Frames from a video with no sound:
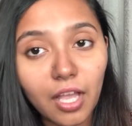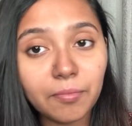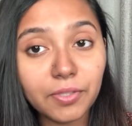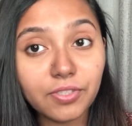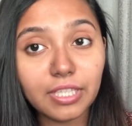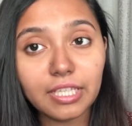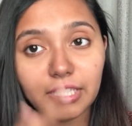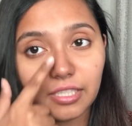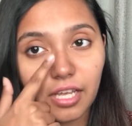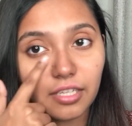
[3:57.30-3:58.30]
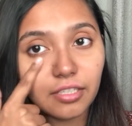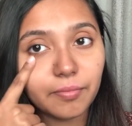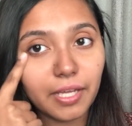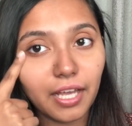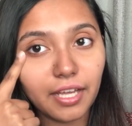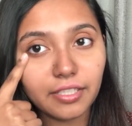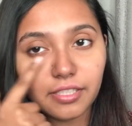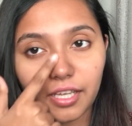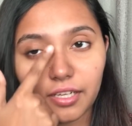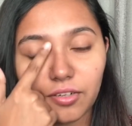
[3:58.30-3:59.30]
I'm using this under my
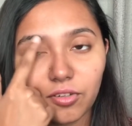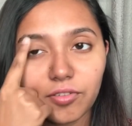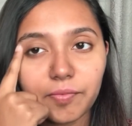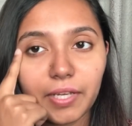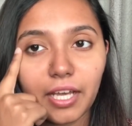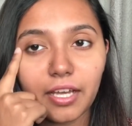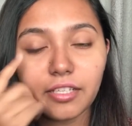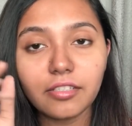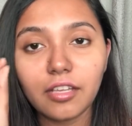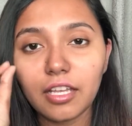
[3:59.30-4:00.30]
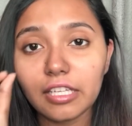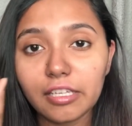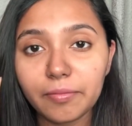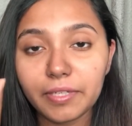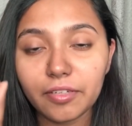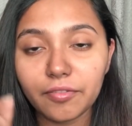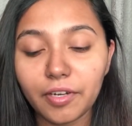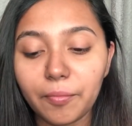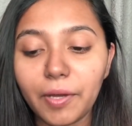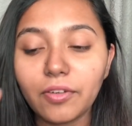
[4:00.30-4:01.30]
eyes and over my eyes, a little bit of an
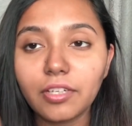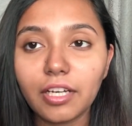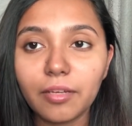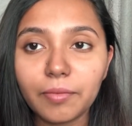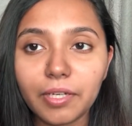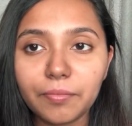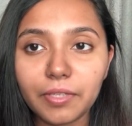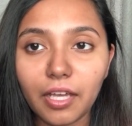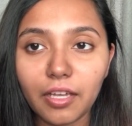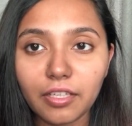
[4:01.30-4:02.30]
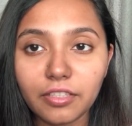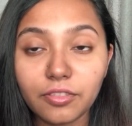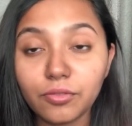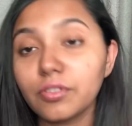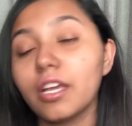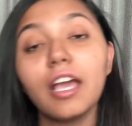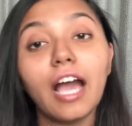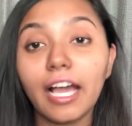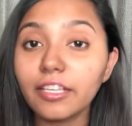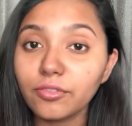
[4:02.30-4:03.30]
amount, and I
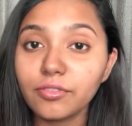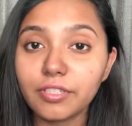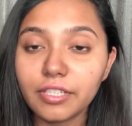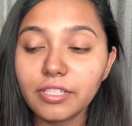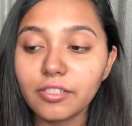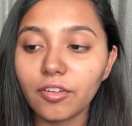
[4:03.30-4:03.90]
used this